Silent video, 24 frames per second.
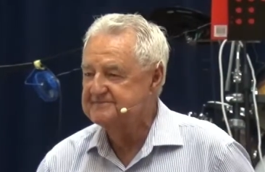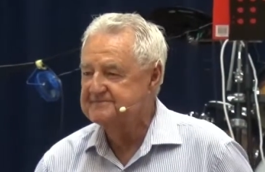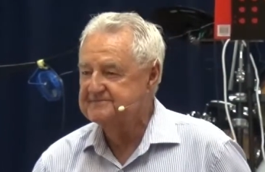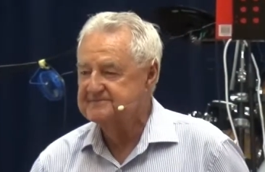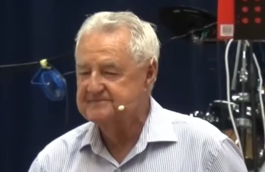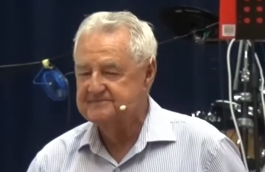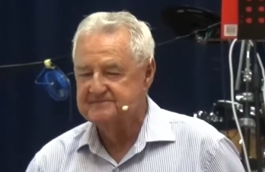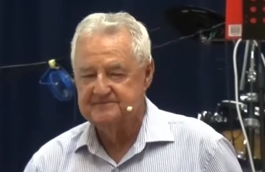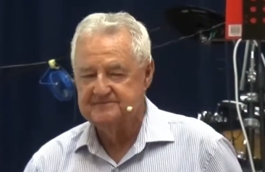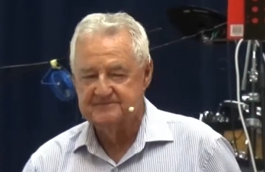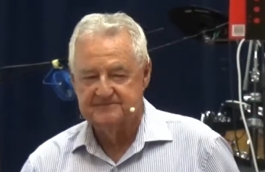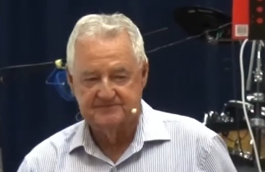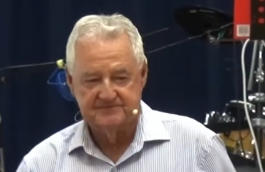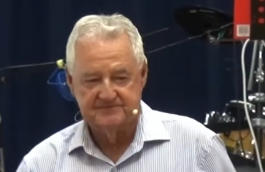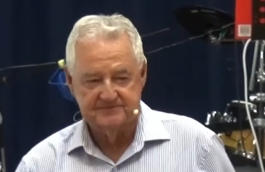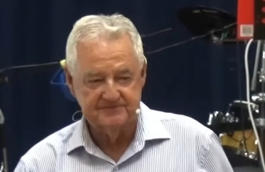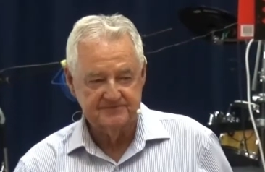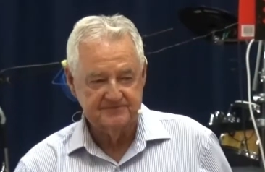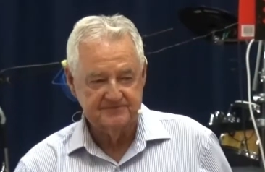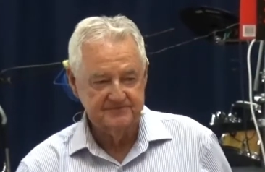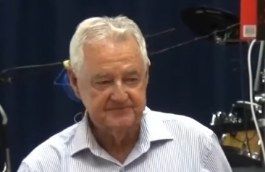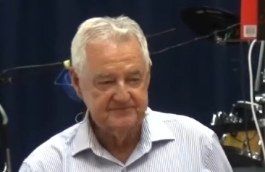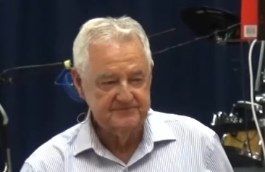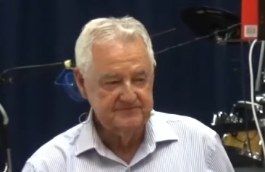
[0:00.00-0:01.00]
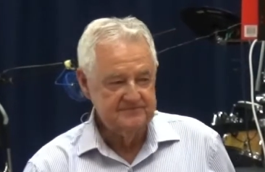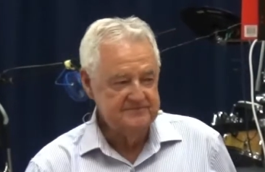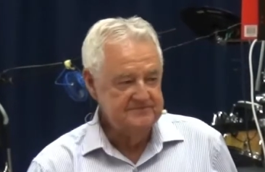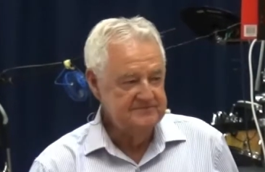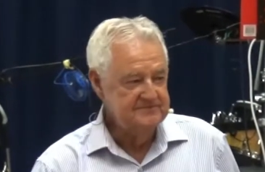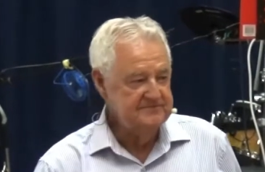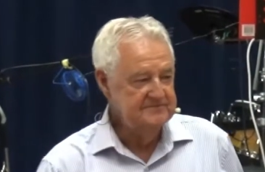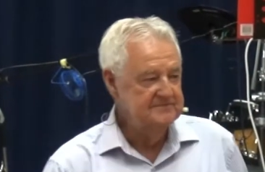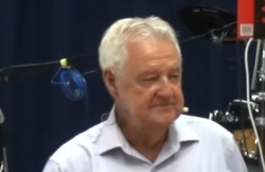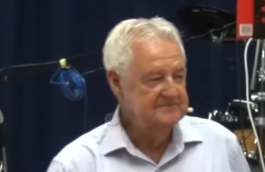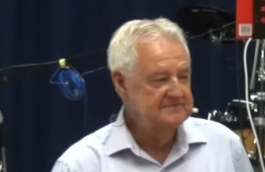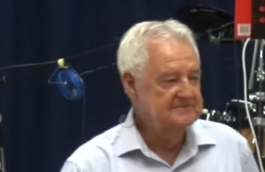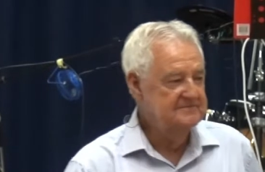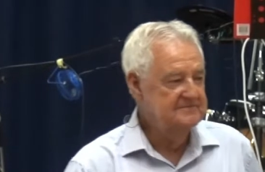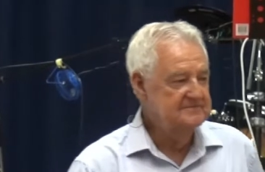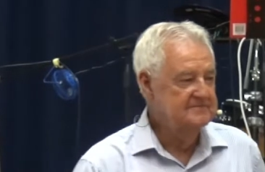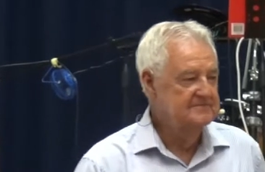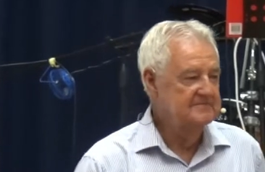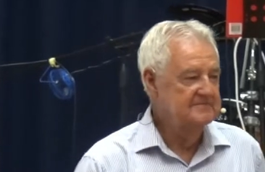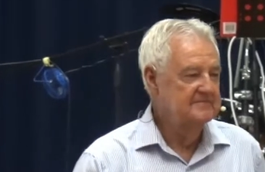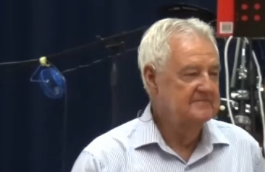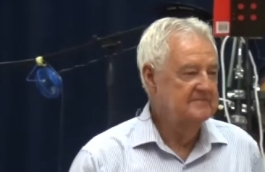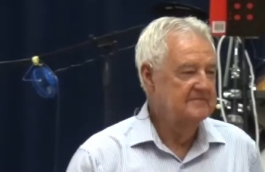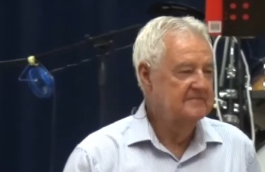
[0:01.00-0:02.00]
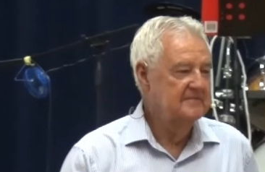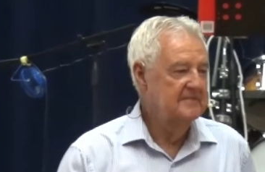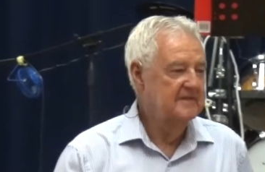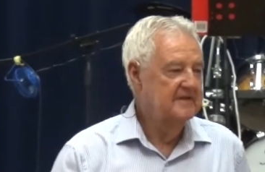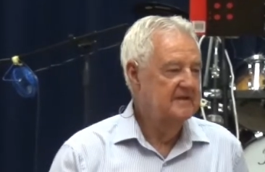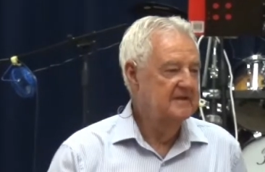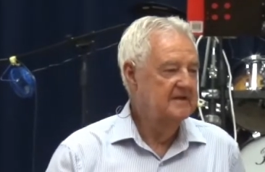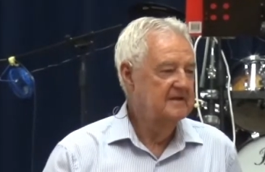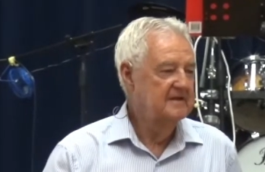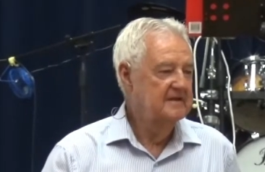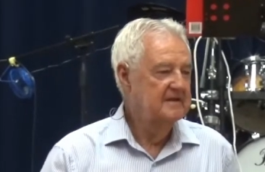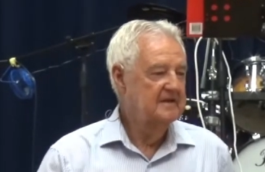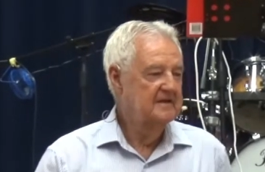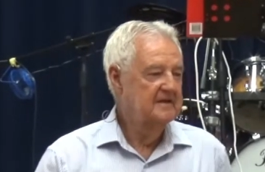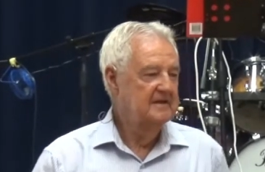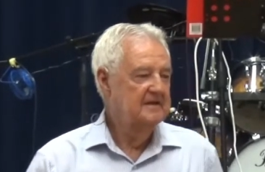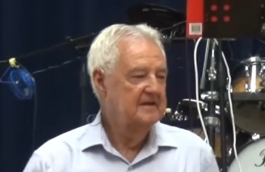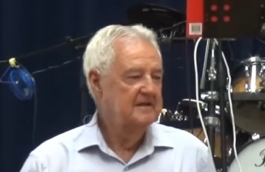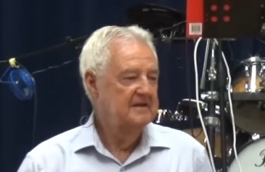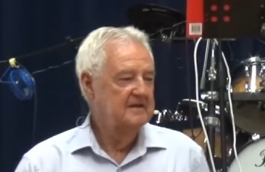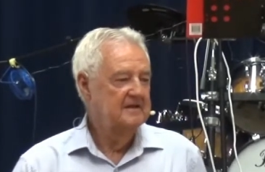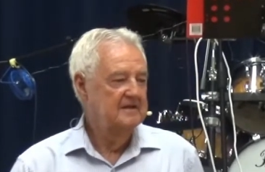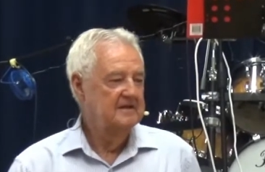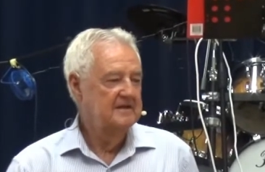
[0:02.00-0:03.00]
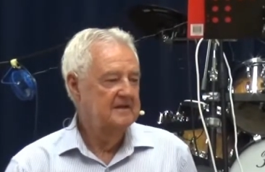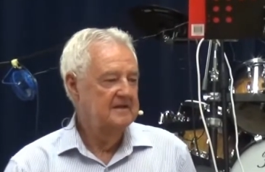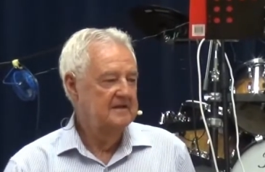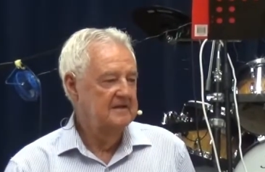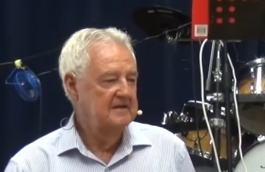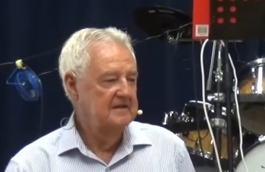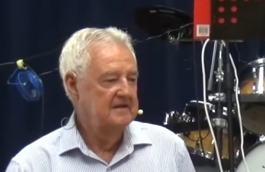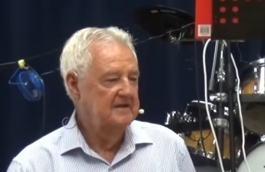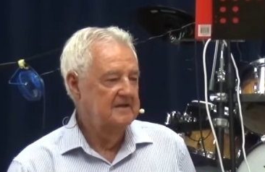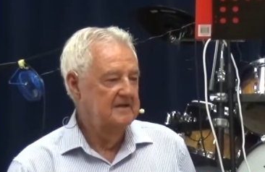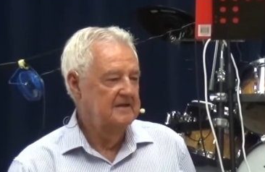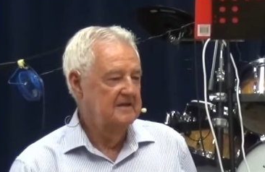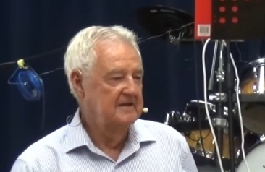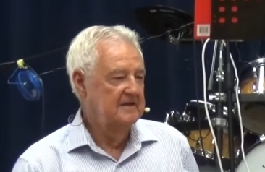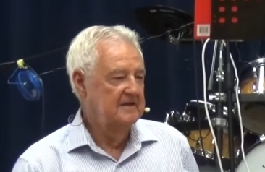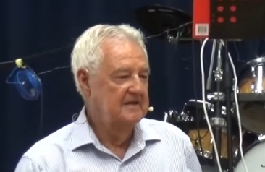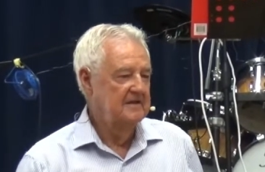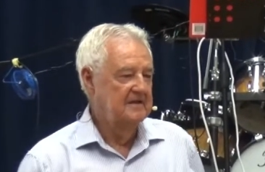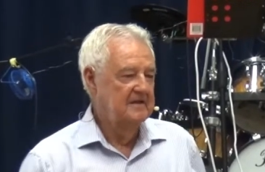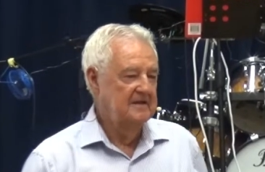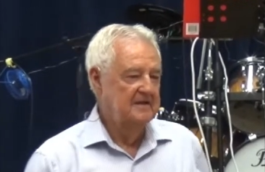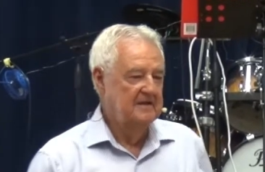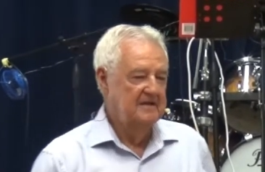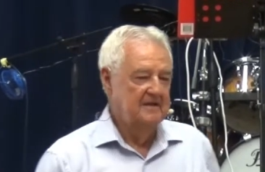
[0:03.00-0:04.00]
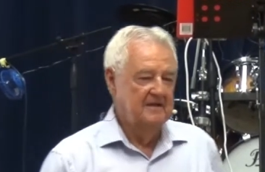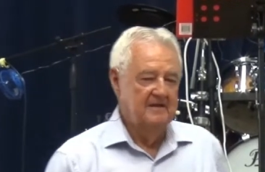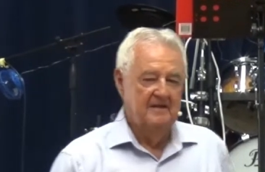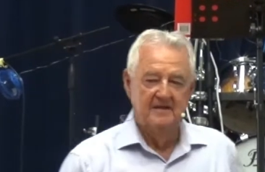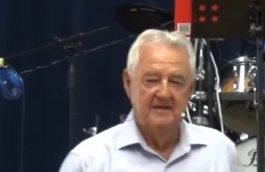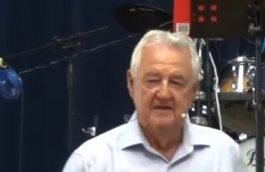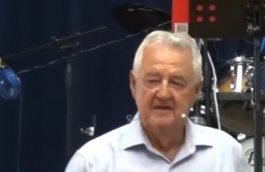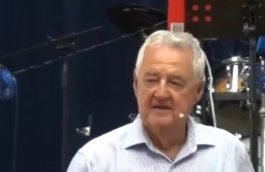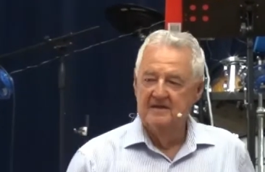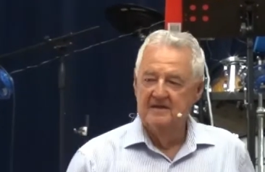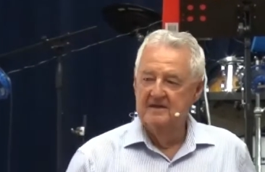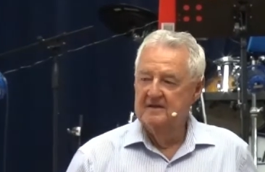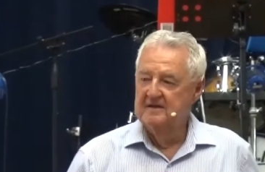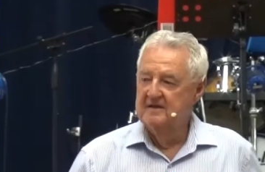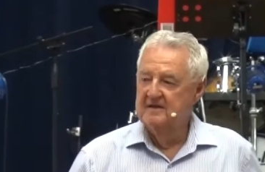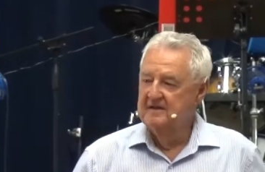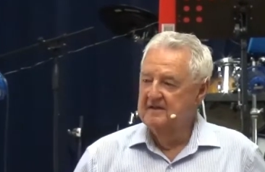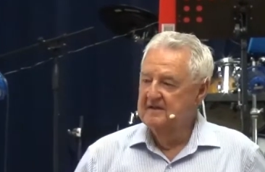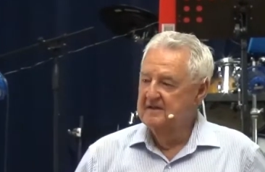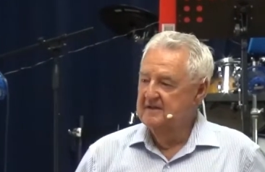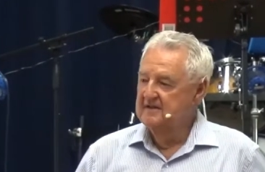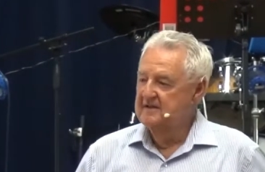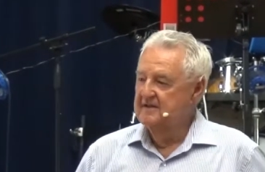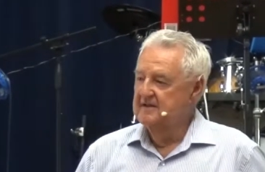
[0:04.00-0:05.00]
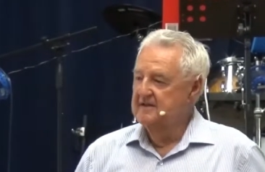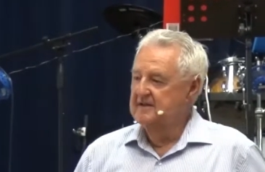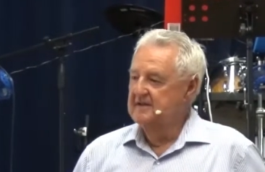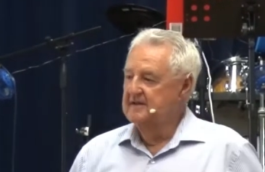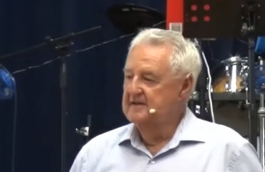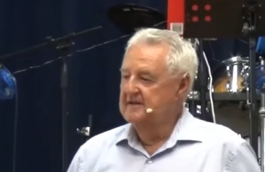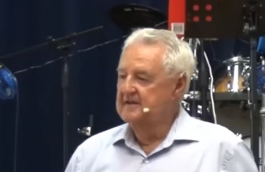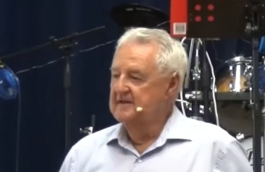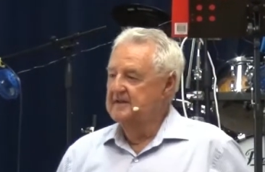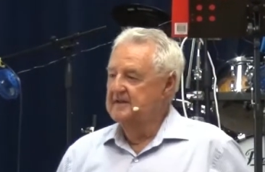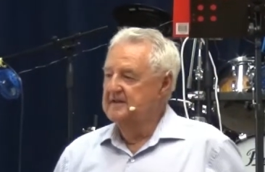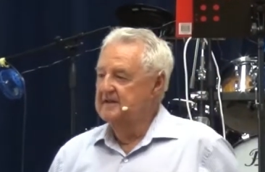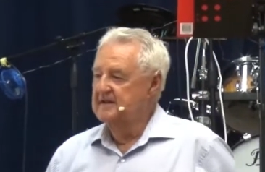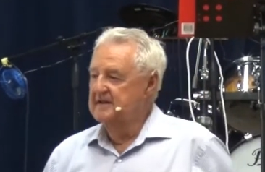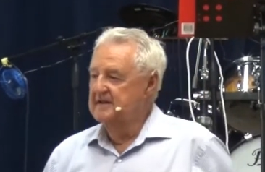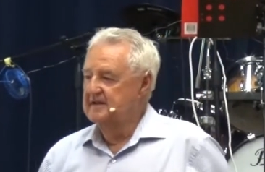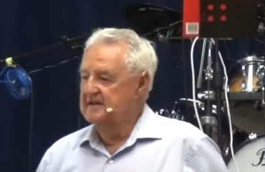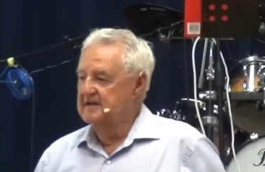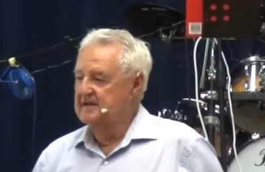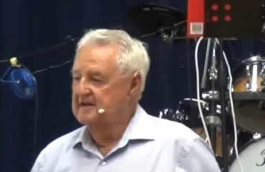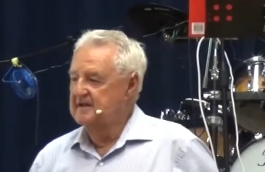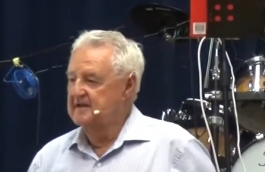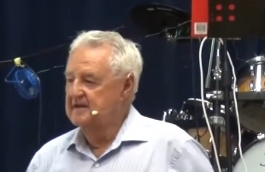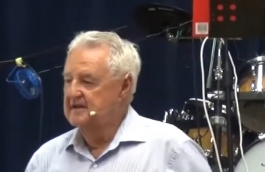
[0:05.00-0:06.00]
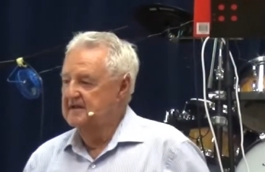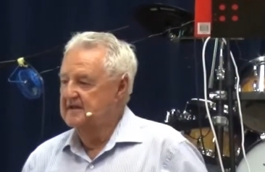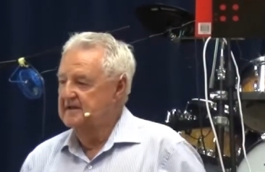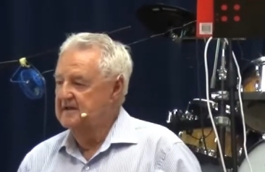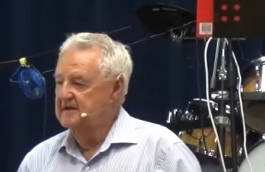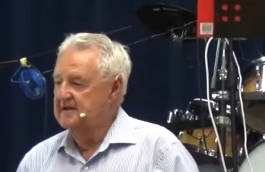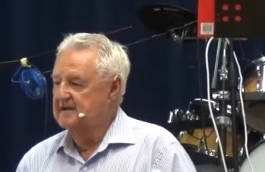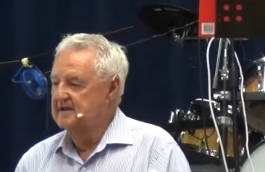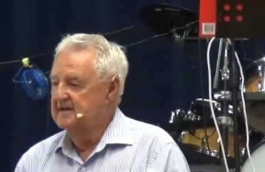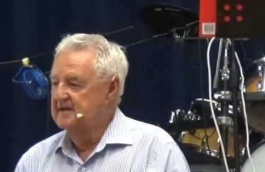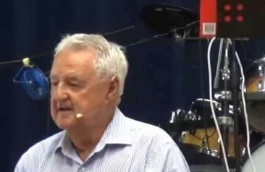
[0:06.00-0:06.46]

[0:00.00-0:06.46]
No one is speaking in this clip.